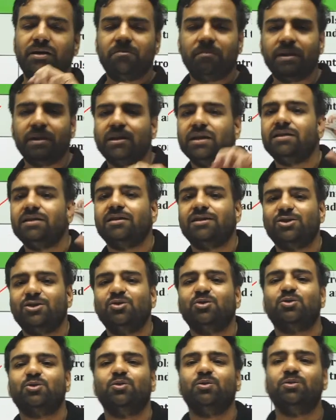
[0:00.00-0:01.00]
my teachers
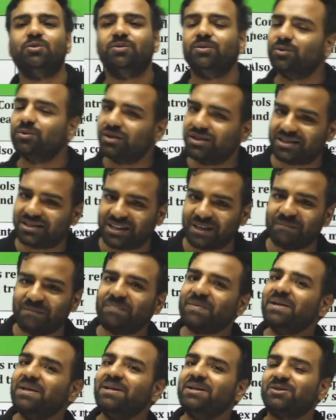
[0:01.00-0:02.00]
used to do the same.
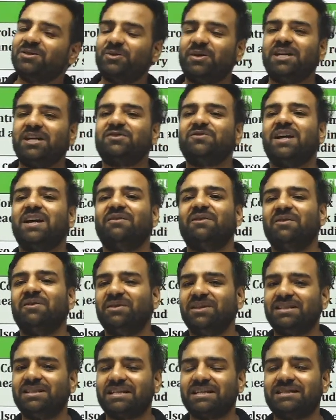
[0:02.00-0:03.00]
So that's why I've given
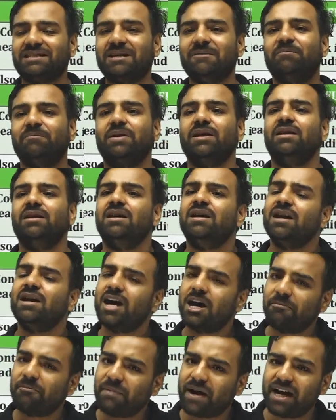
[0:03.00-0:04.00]
this example.
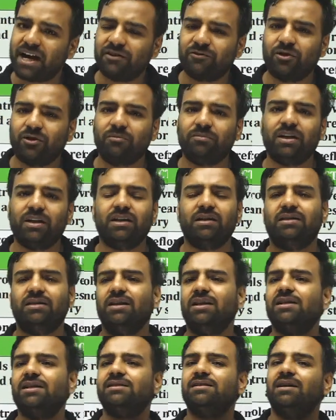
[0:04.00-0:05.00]
Apart from that,
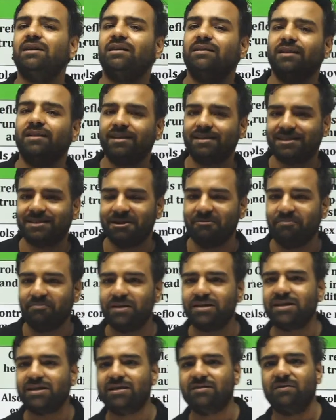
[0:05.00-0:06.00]
there are other
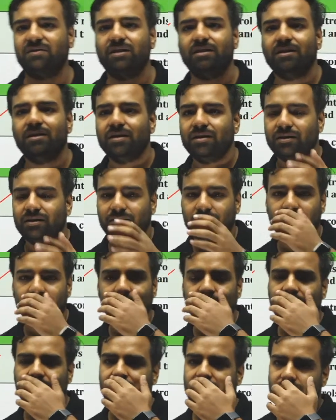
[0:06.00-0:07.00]
examples as well,
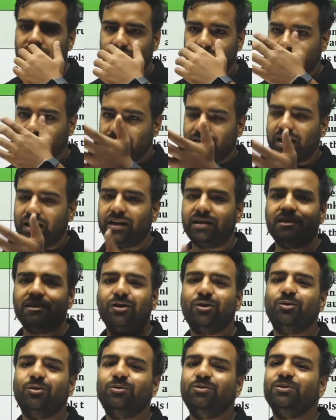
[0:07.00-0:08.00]
but right
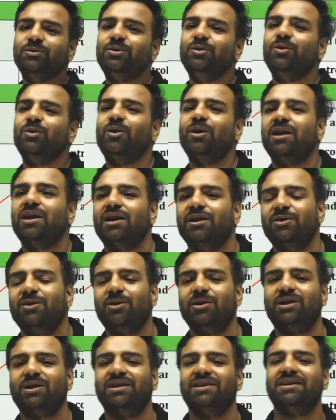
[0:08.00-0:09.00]
now you all are
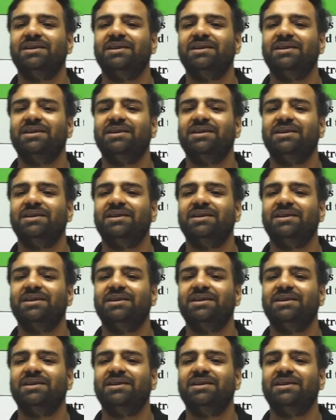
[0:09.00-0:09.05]
not